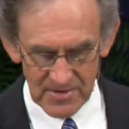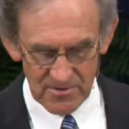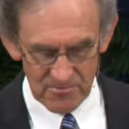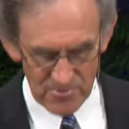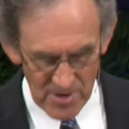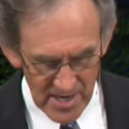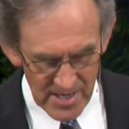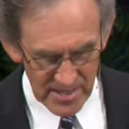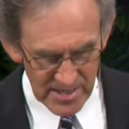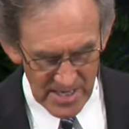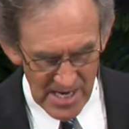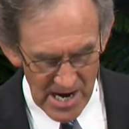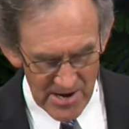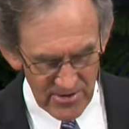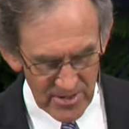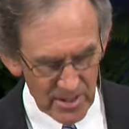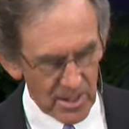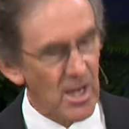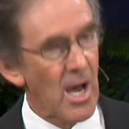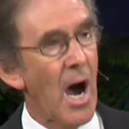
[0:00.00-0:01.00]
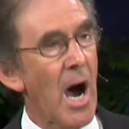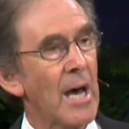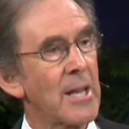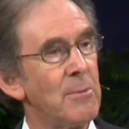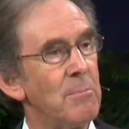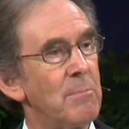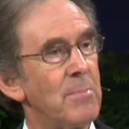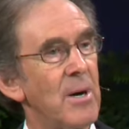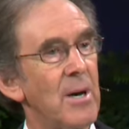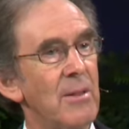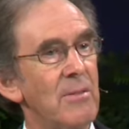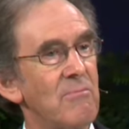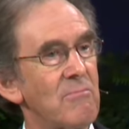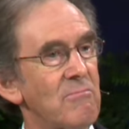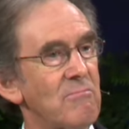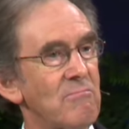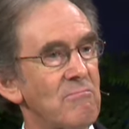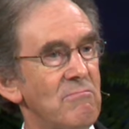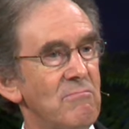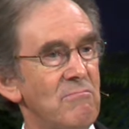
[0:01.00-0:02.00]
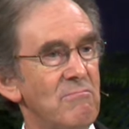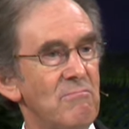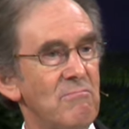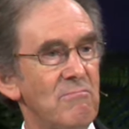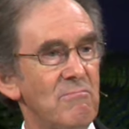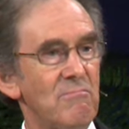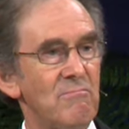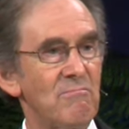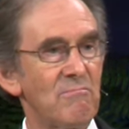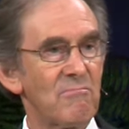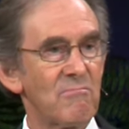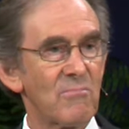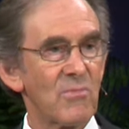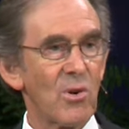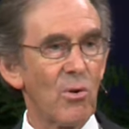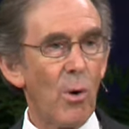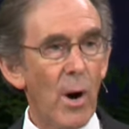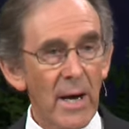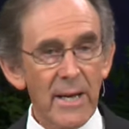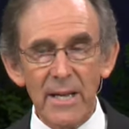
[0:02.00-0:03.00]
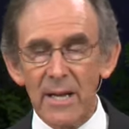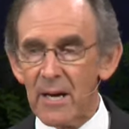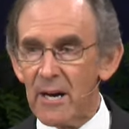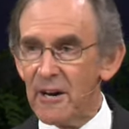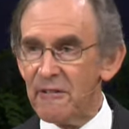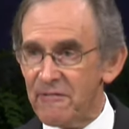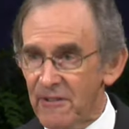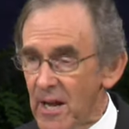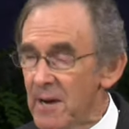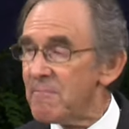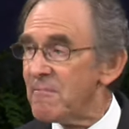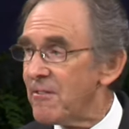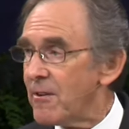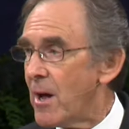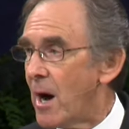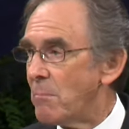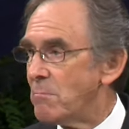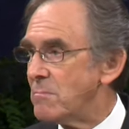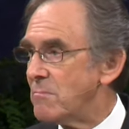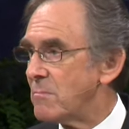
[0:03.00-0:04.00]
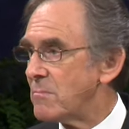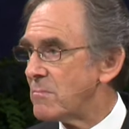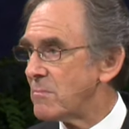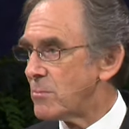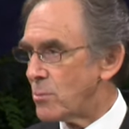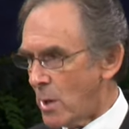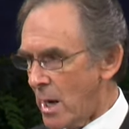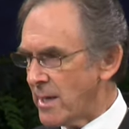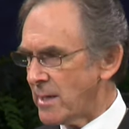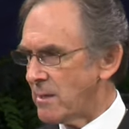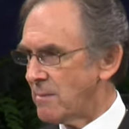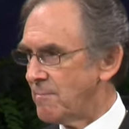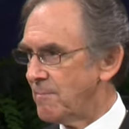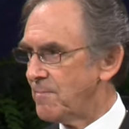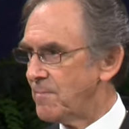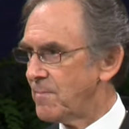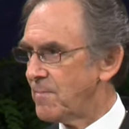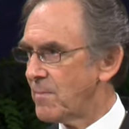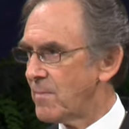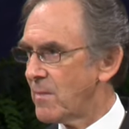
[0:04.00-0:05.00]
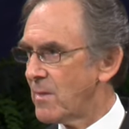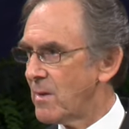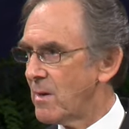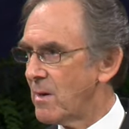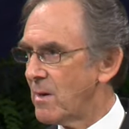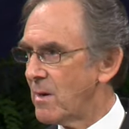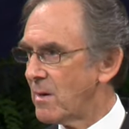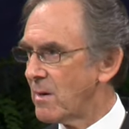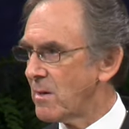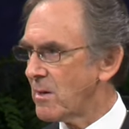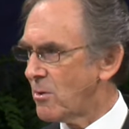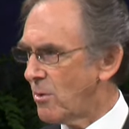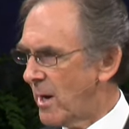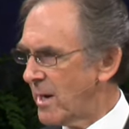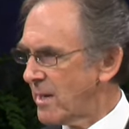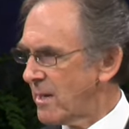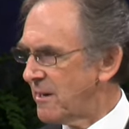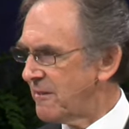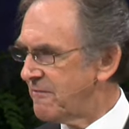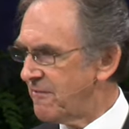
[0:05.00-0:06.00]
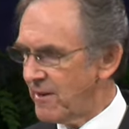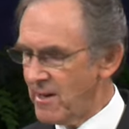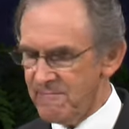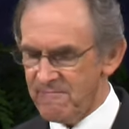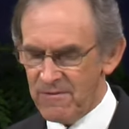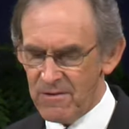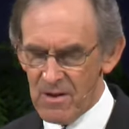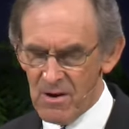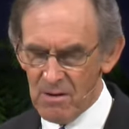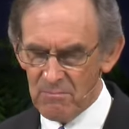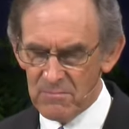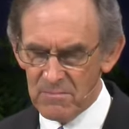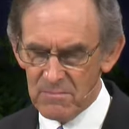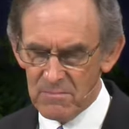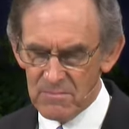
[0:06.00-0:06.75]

right there in the garden, but quite a flip-flop, right? Quite a flip-flop.